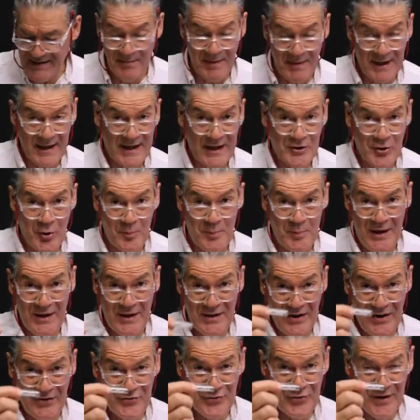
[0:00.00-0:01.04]
Somebody got their pen
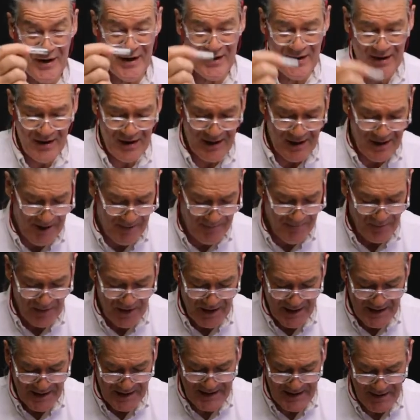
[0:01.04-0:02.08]
yesterday. They uh,
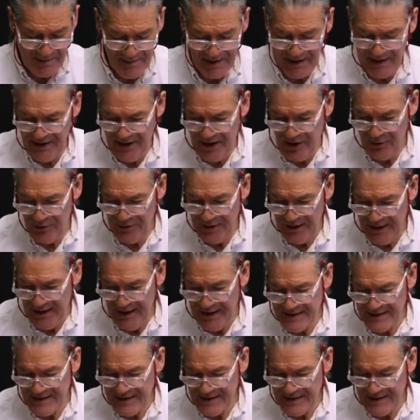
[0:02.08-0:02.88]
sent me a note.